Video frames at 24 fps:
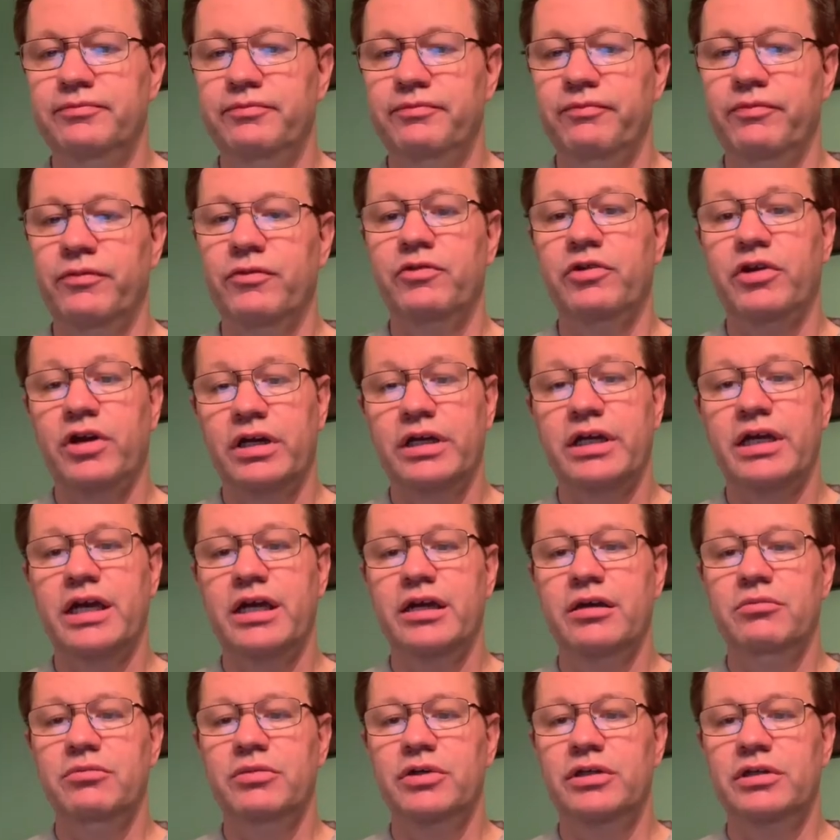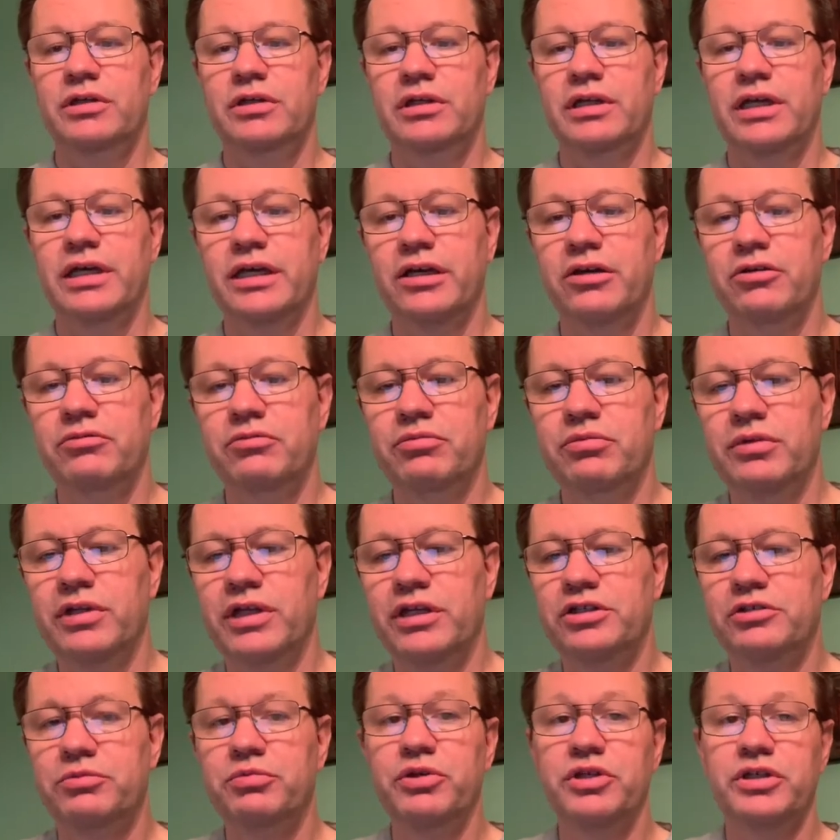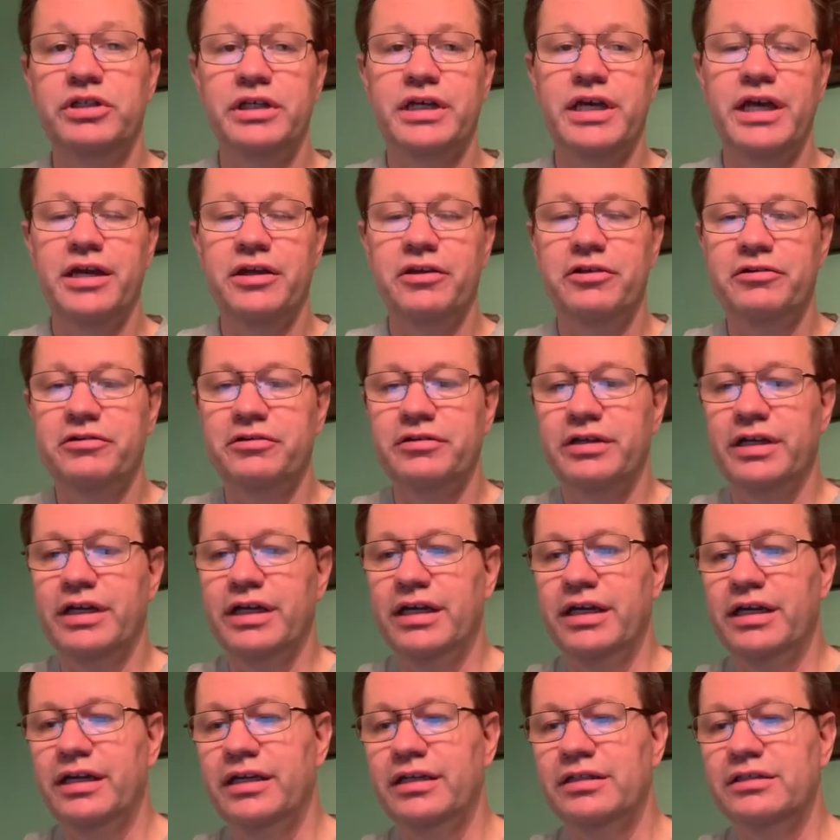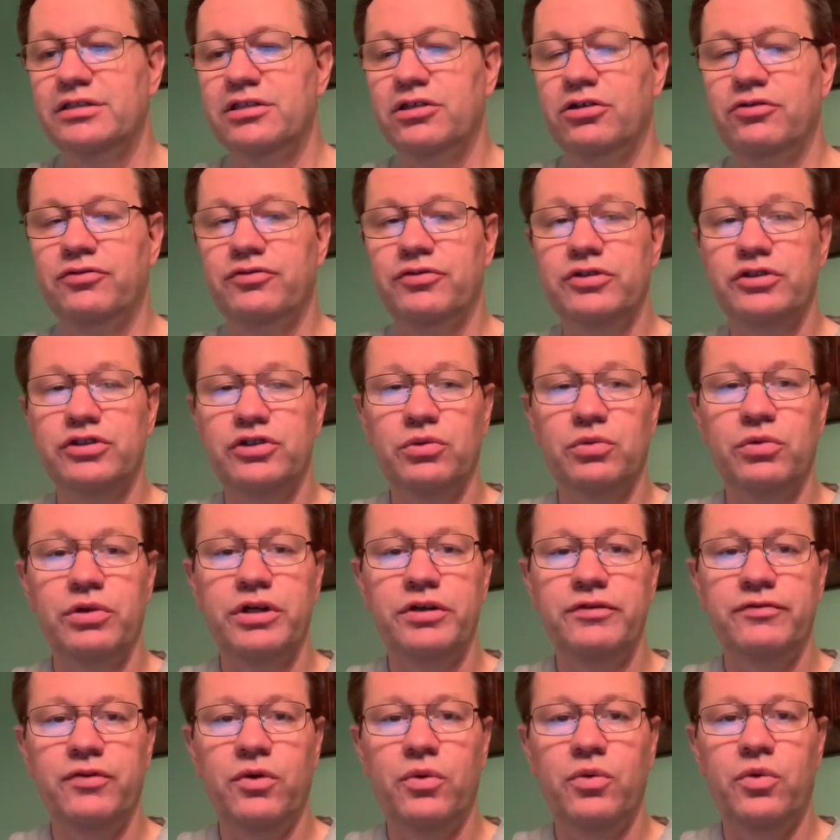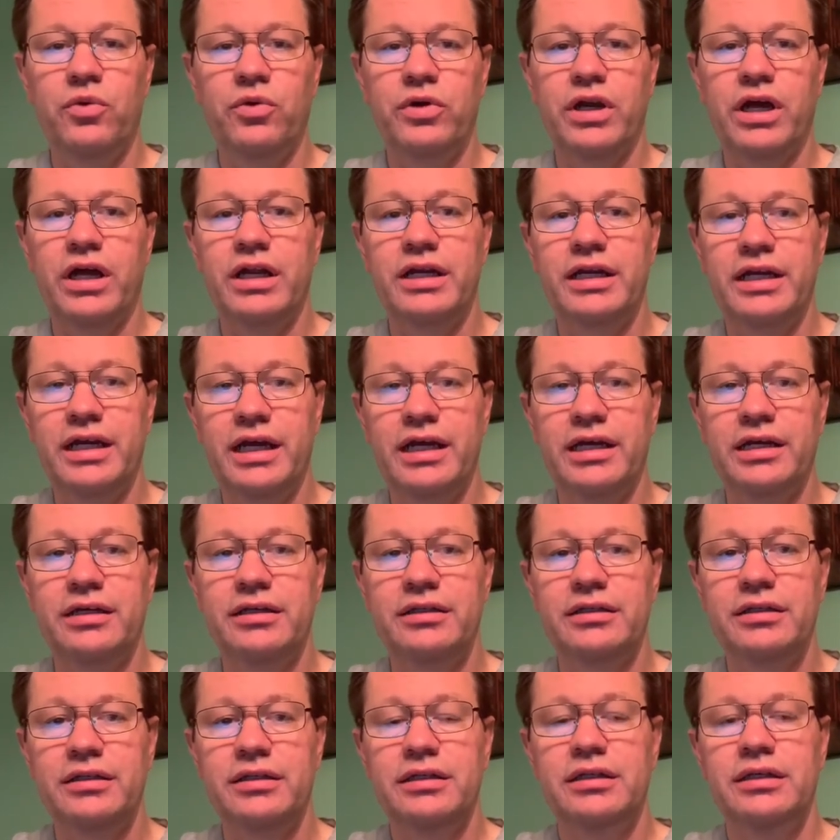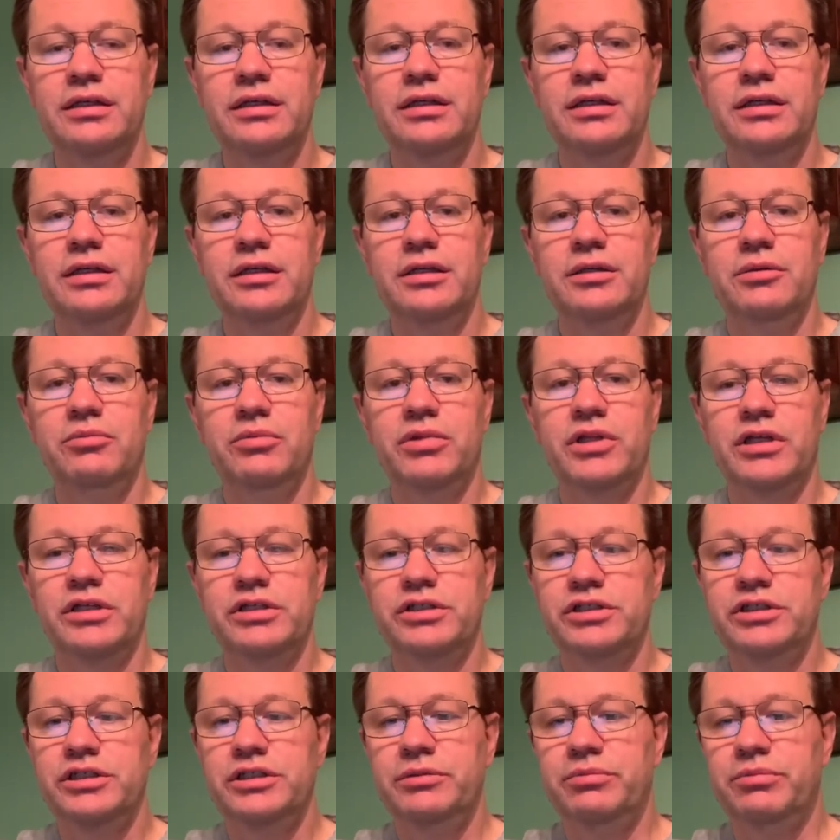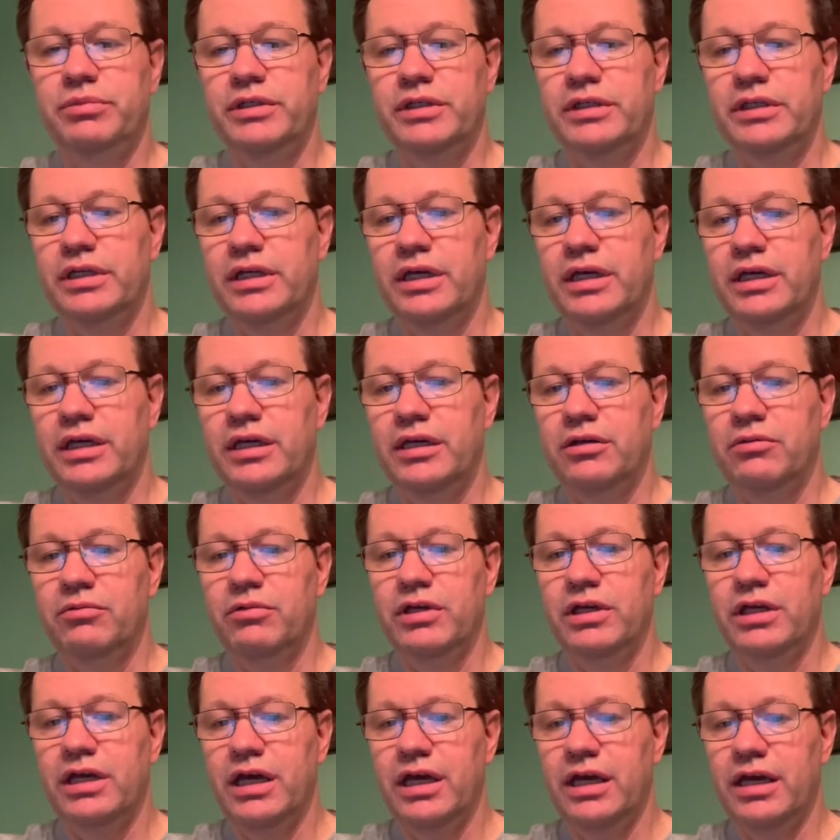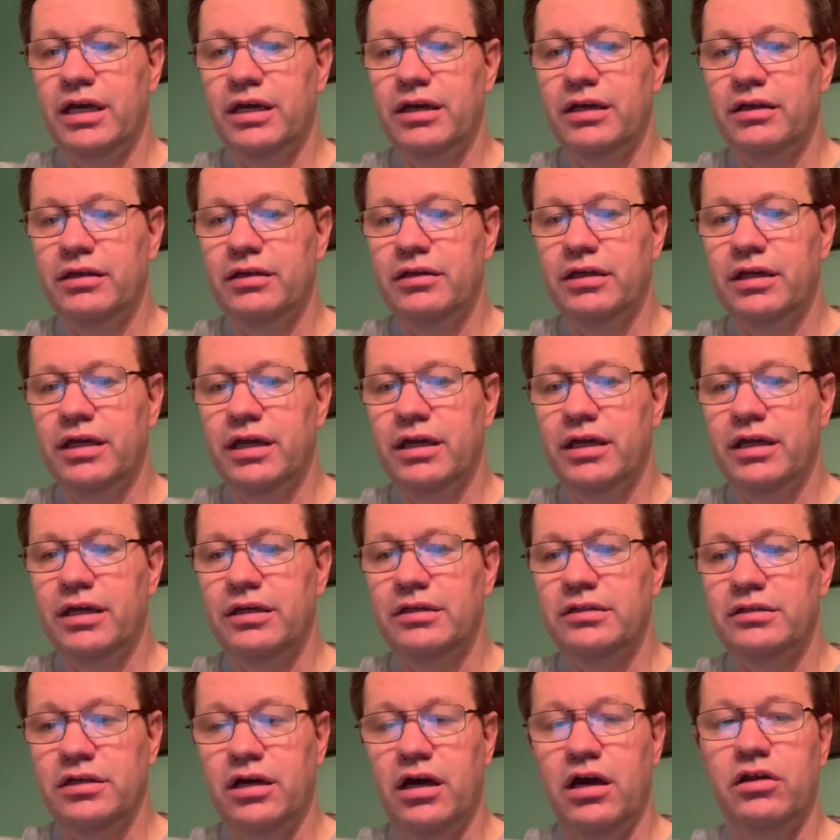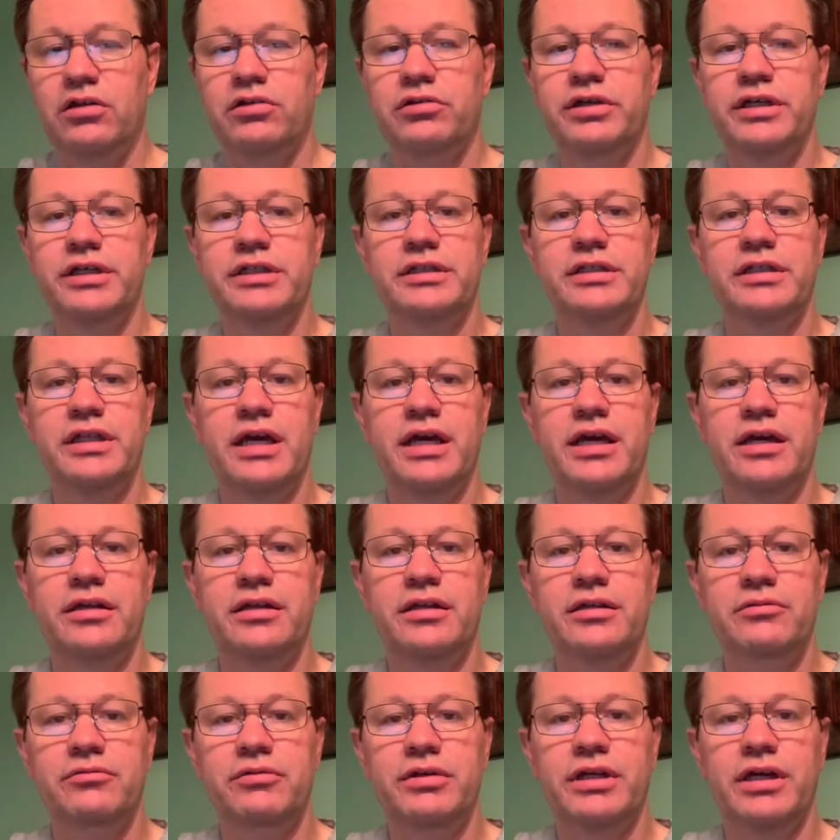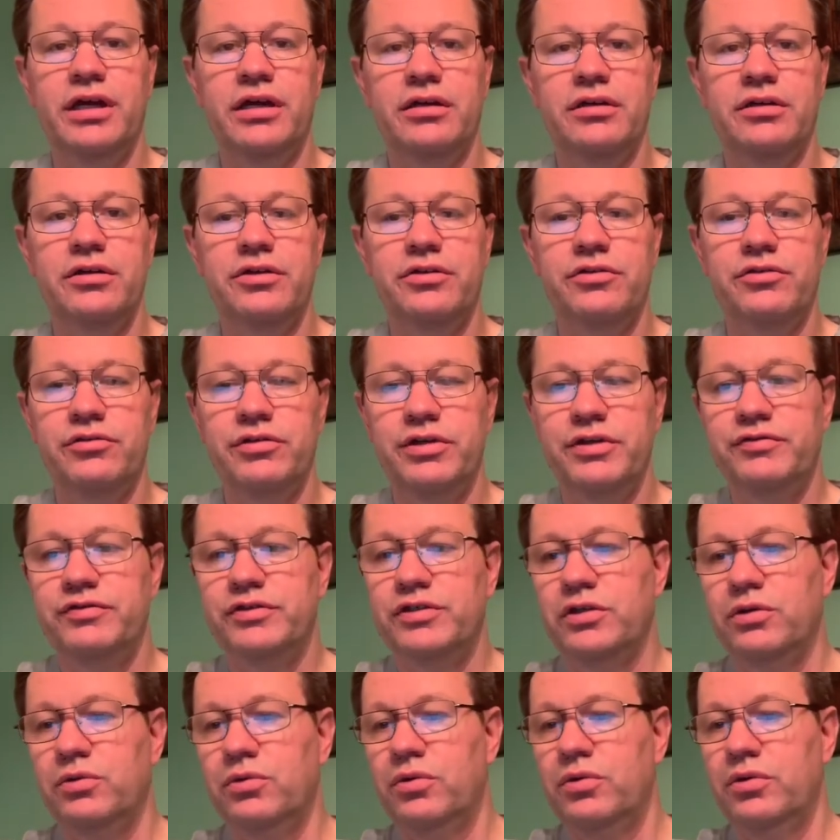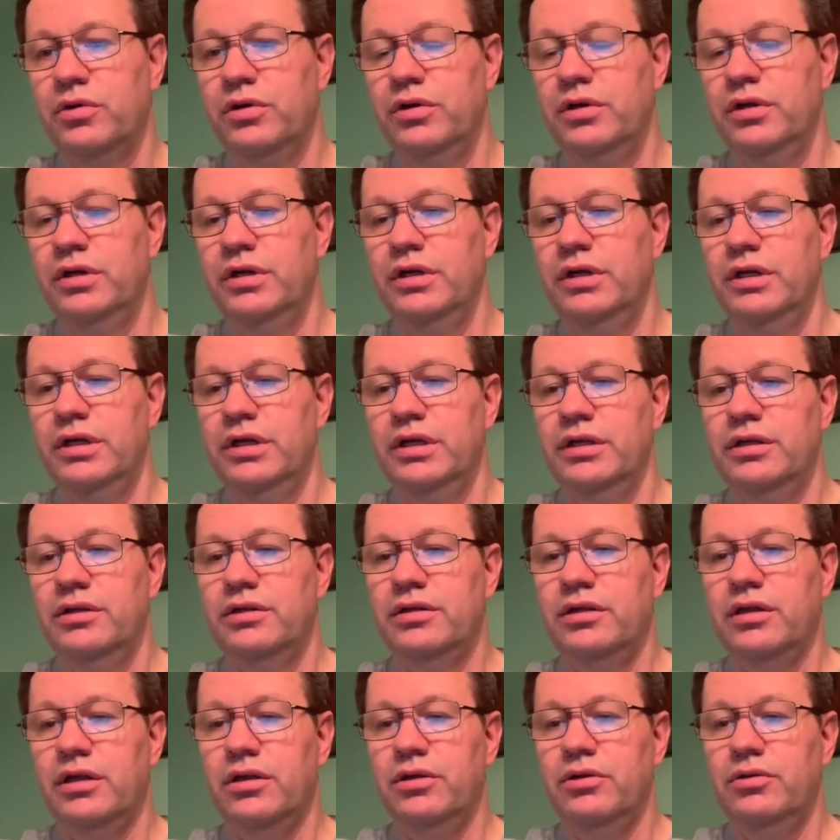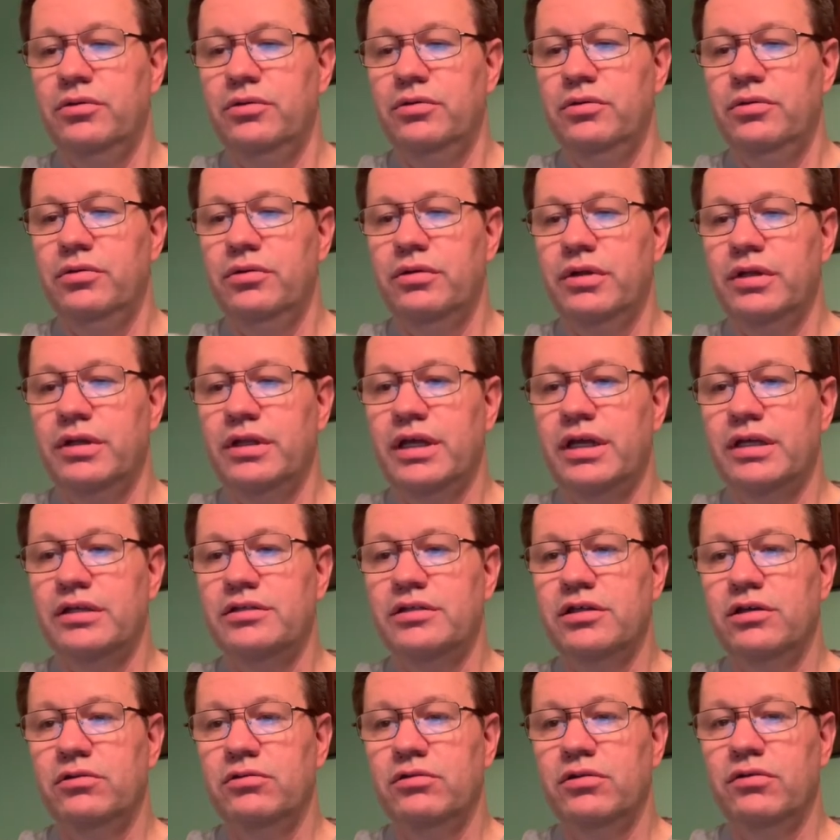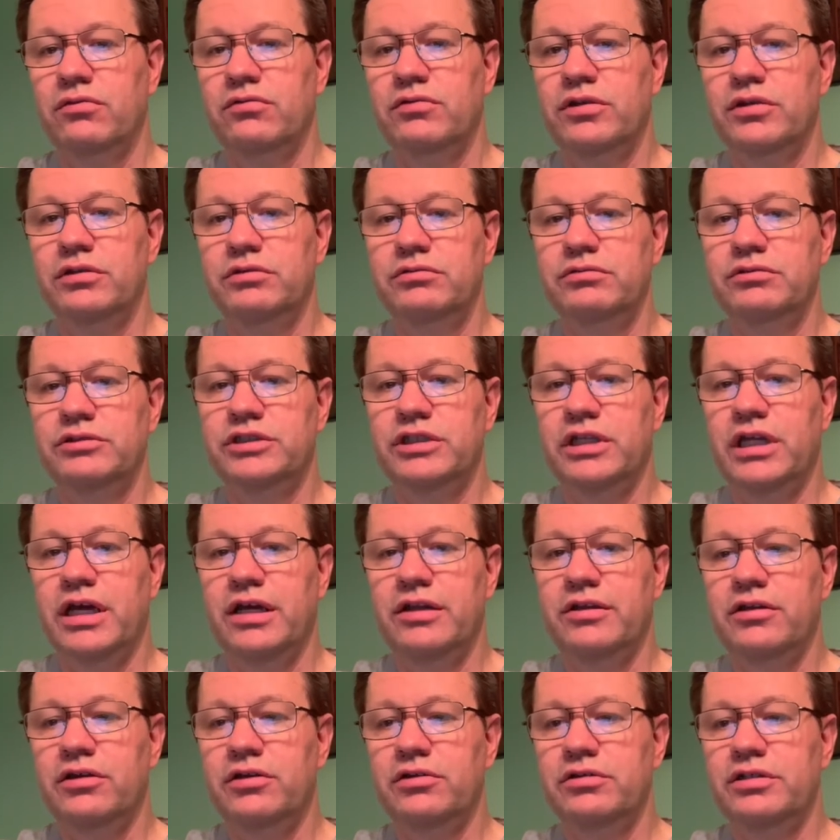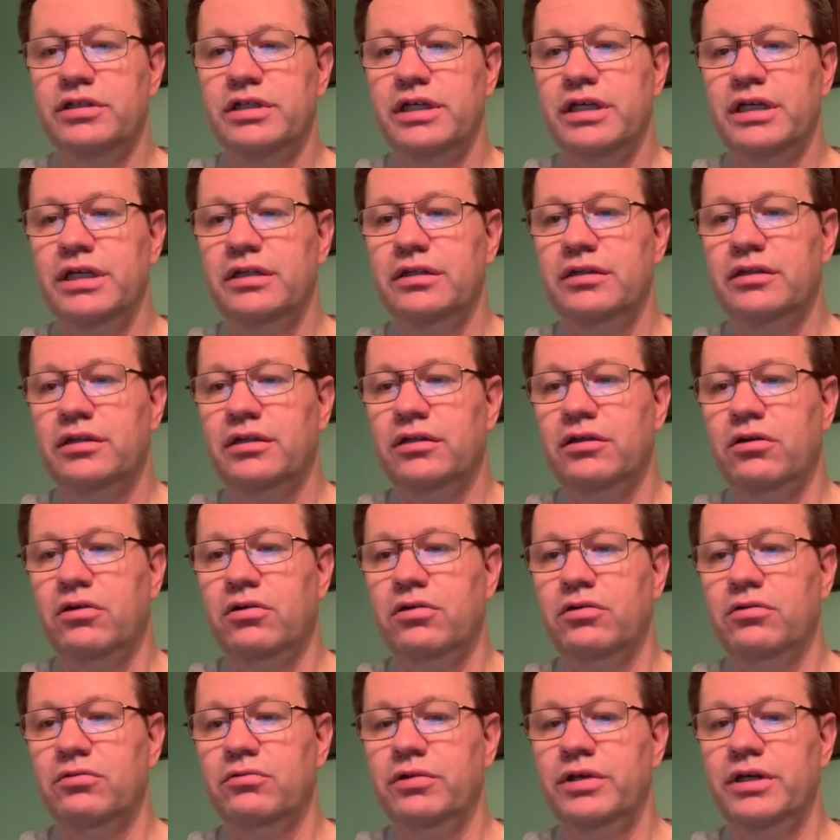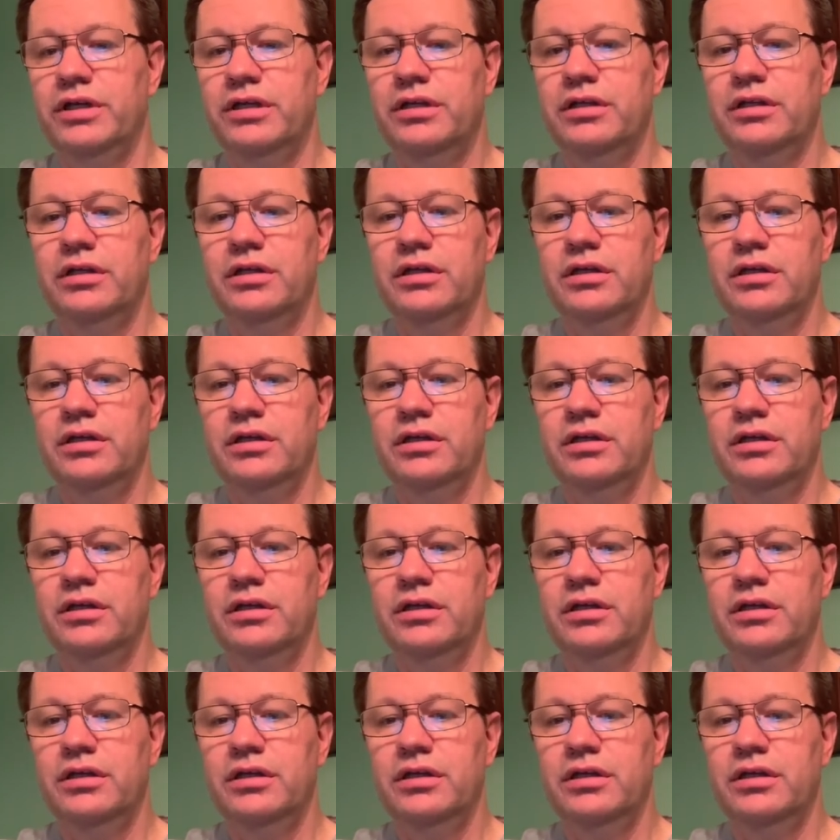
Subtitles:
not game, but Lego that you put together, and it sold for $24.99 plus shipping, and we had $1 into that we got at the thrift store. So, and that sold on the July 13th, along with